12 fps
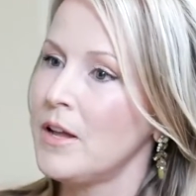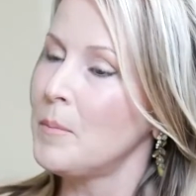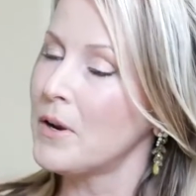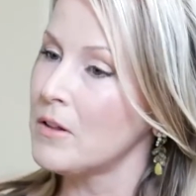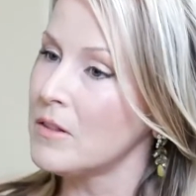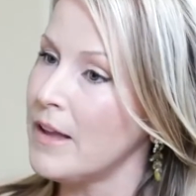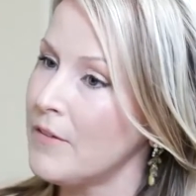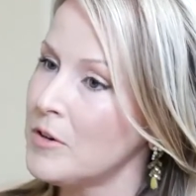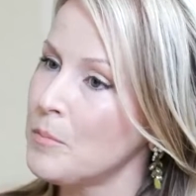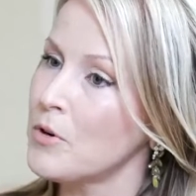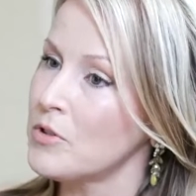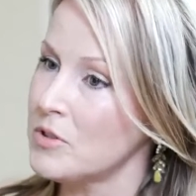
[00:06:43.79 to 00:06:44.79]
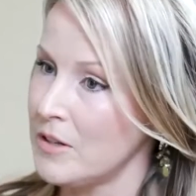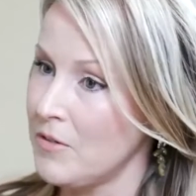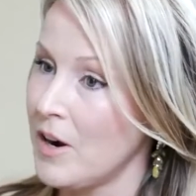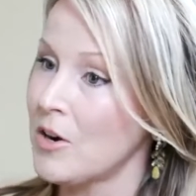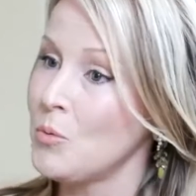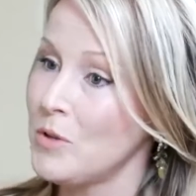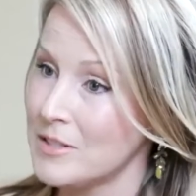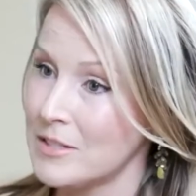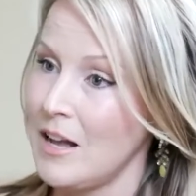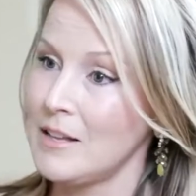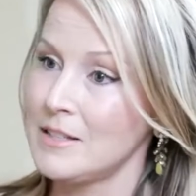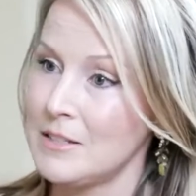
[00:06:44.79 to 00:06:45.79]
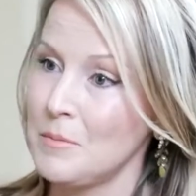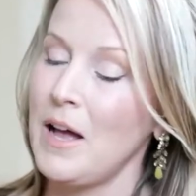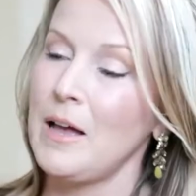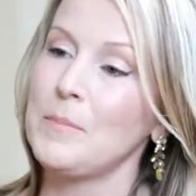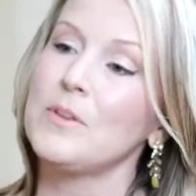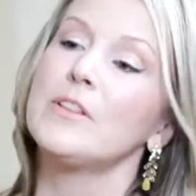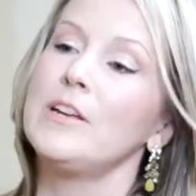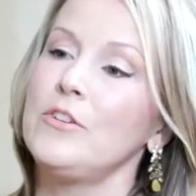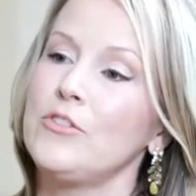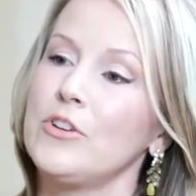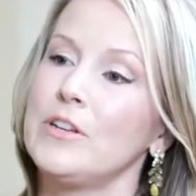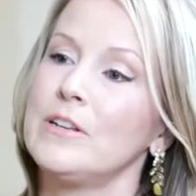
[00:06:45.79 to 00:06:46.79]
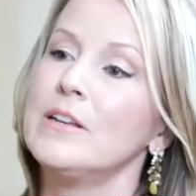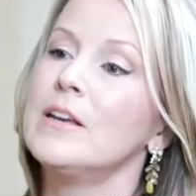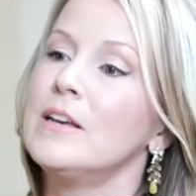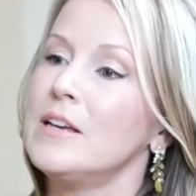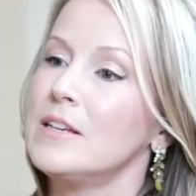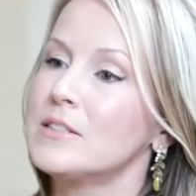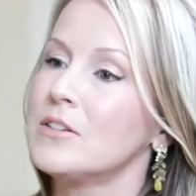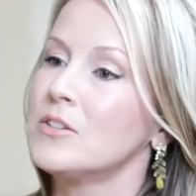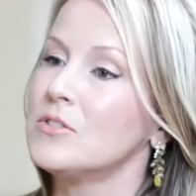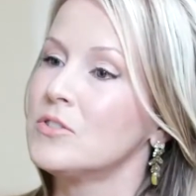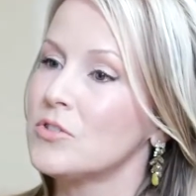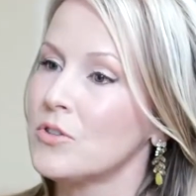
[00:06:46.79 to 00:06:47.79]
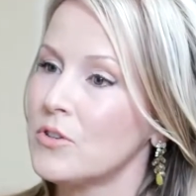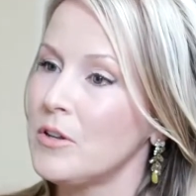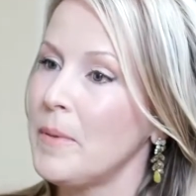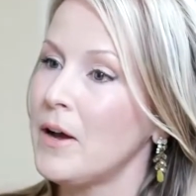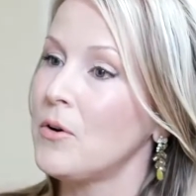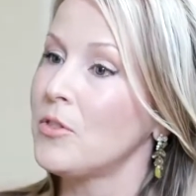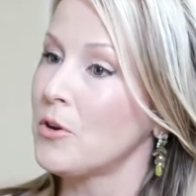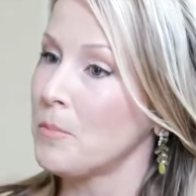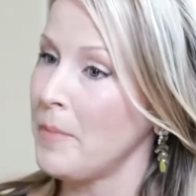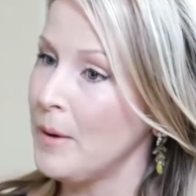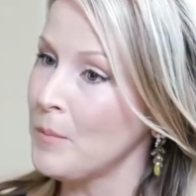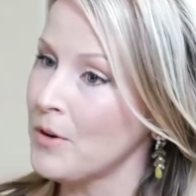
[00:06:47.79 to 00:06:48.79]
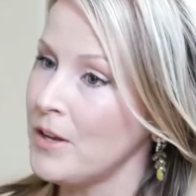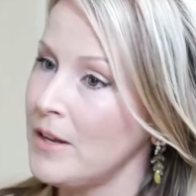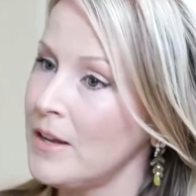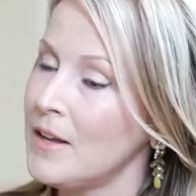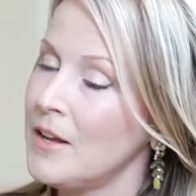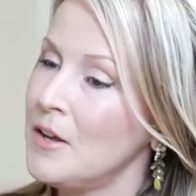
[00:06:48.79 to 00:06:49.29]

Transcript: about 11% of our Wisconsin population is concerned about their memory,